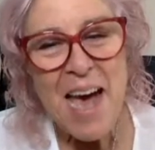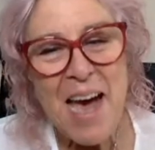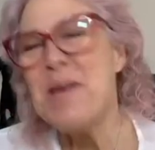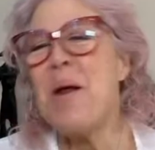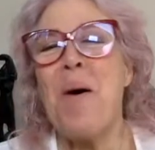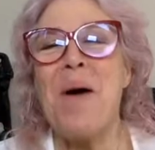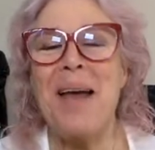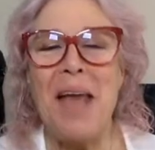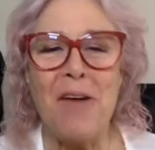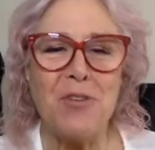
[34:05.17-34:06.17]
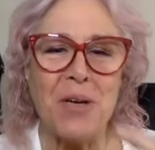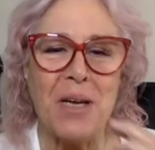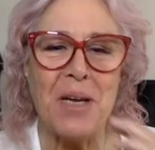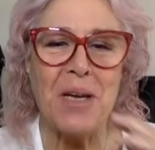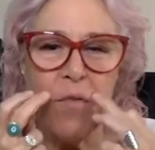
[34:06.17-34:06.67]
And after
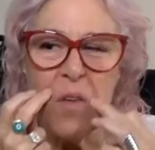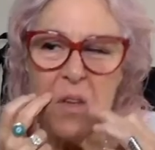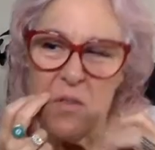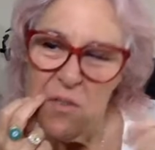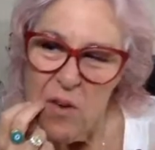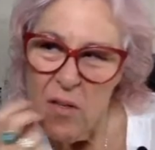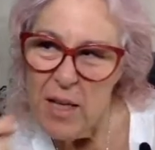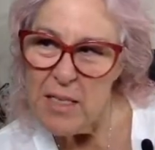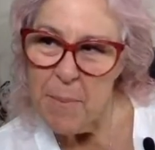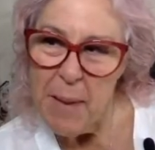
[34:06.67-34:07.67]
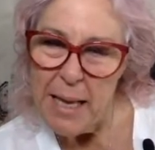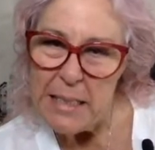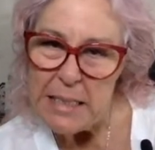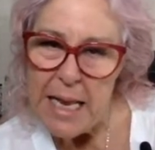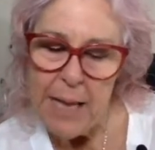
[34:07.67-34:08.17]
getting over, you do know that's a
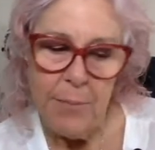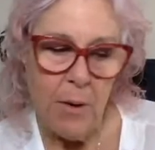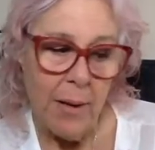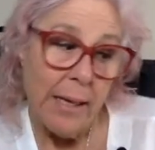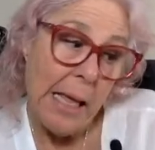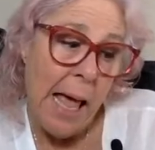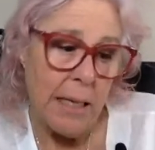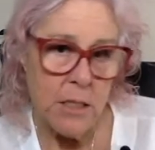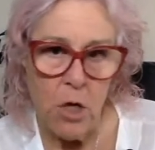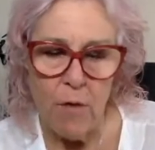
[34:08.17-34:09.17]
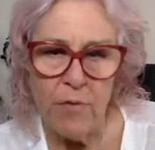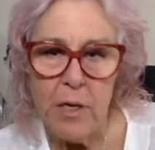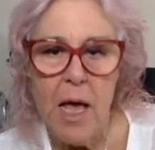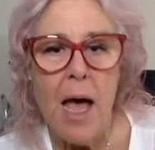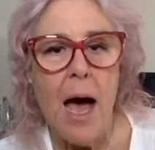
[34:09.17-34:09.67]
man's name. They're like, yeah, it's a dolphin.
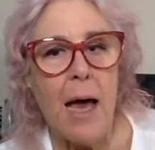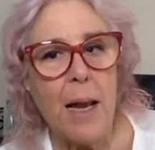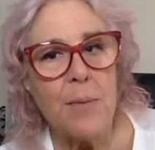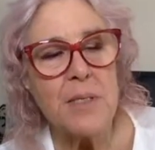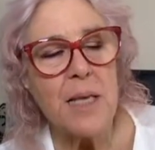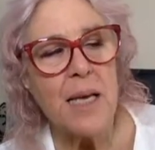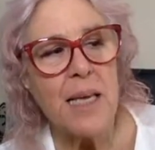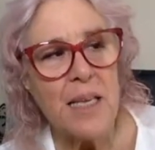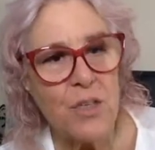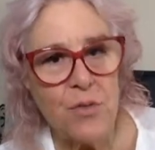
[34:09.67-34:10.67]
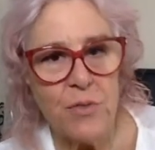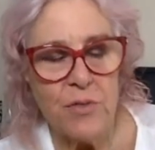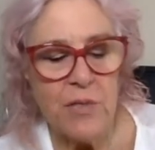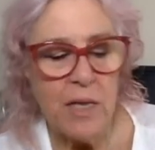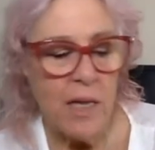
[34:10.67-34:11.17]
And I was like,
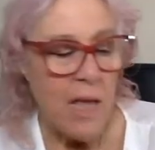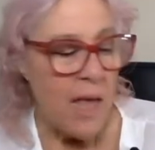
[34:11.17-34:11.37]
interesting.